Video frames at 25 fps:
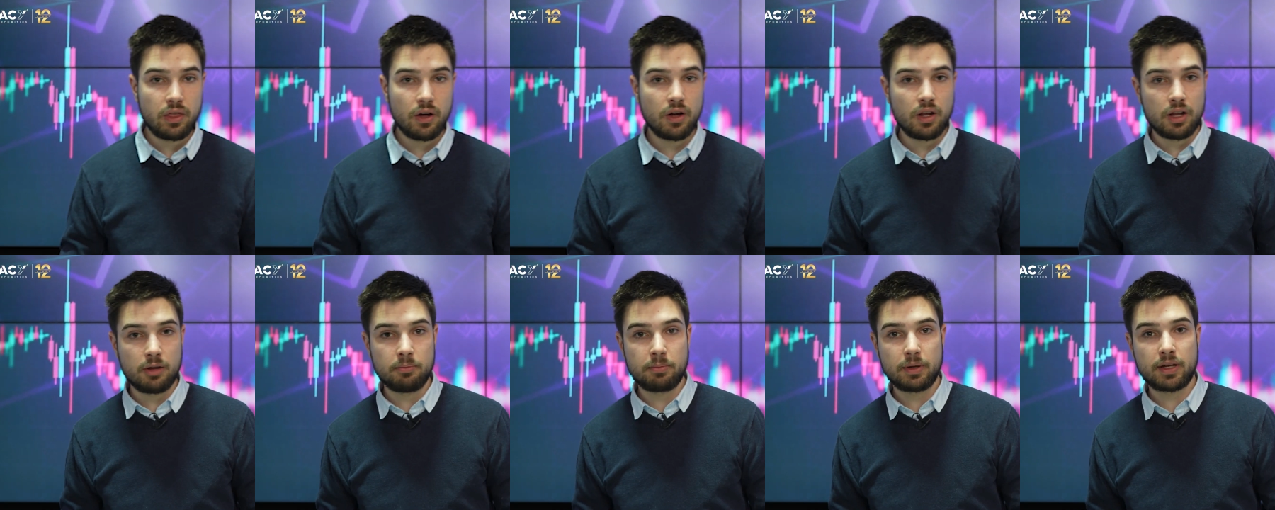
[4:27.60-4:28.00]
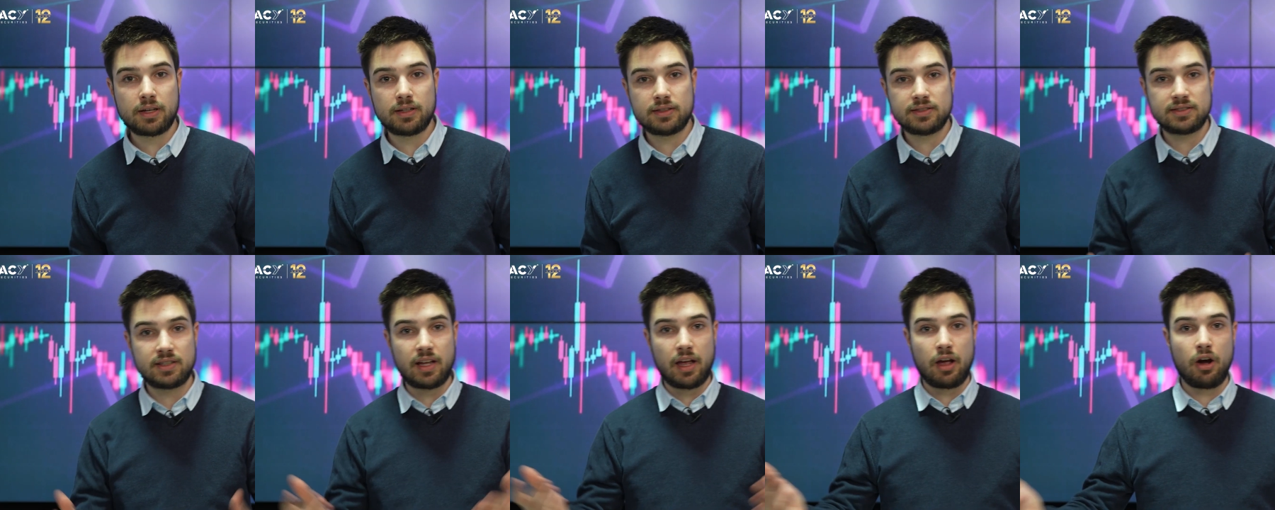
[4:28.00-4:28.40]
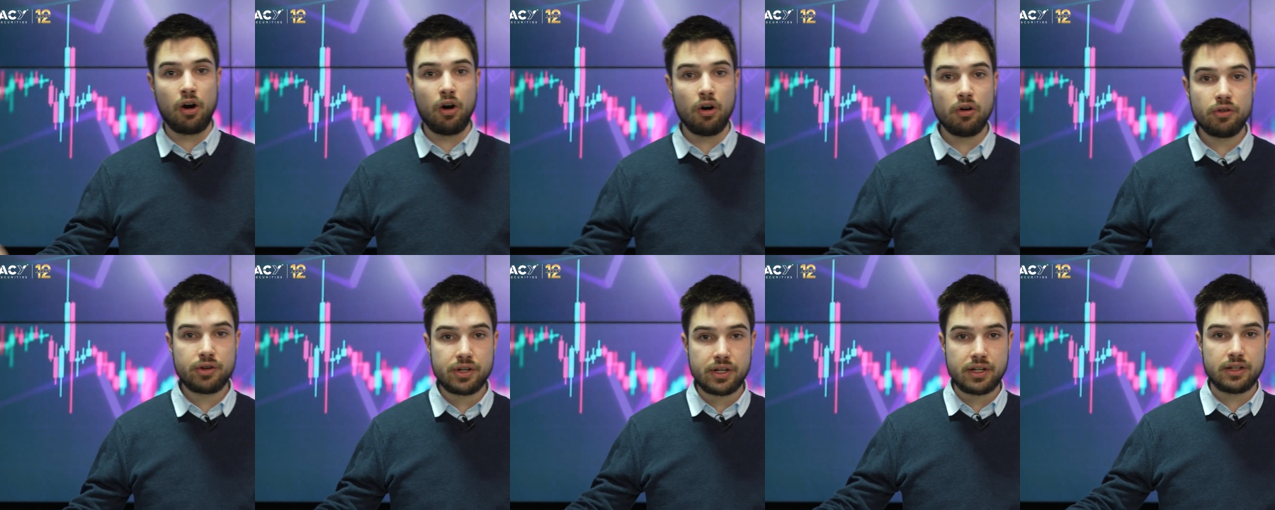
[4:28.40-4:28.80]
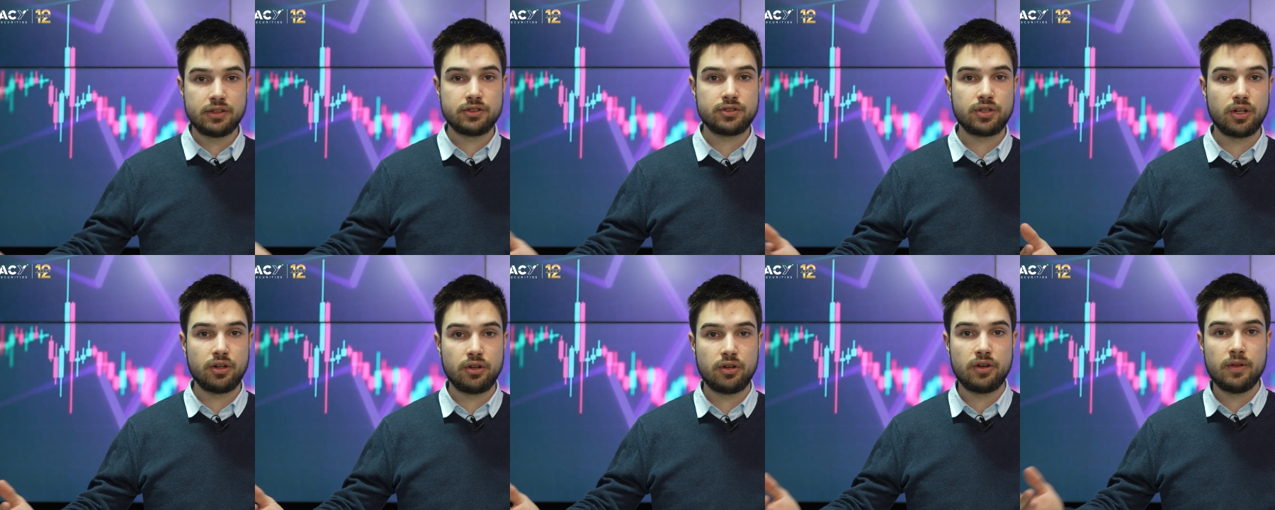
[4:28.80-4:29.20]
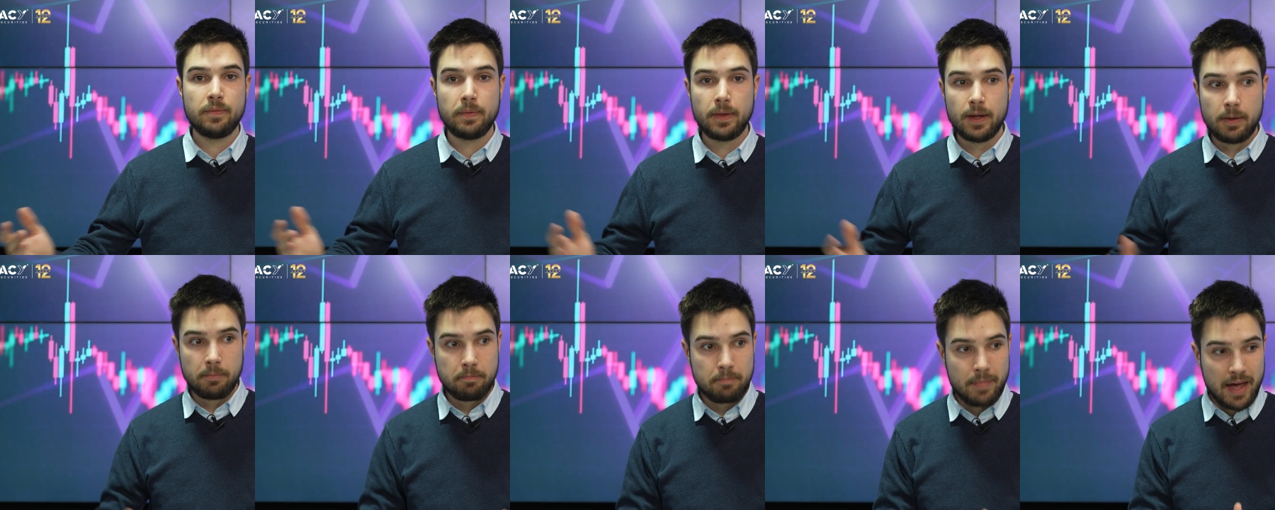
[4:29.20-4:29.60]
dollar because they hold it. So
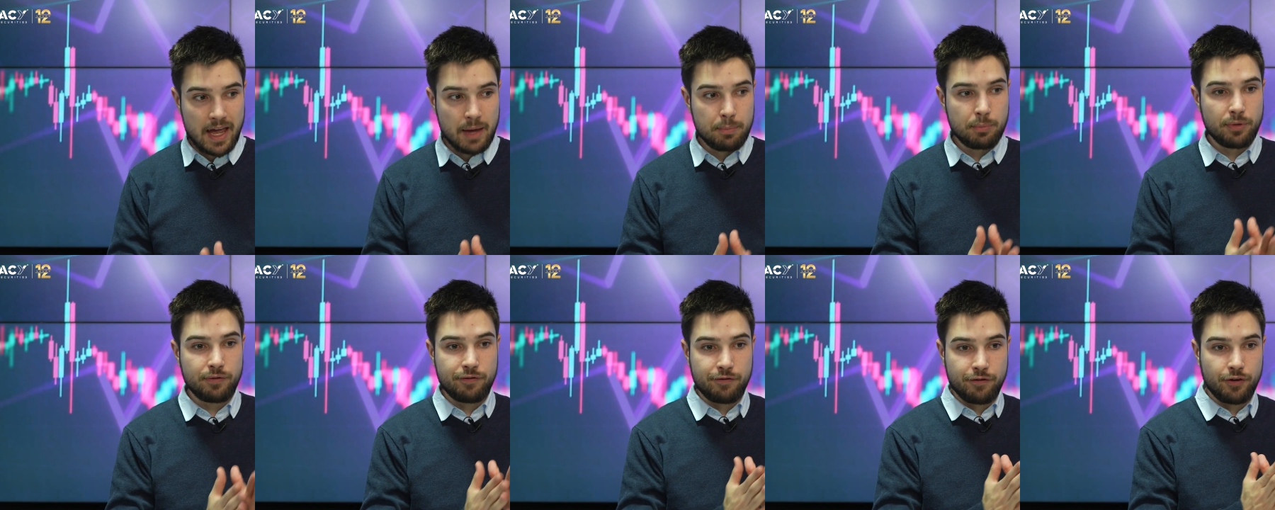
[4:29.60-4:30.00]
maybe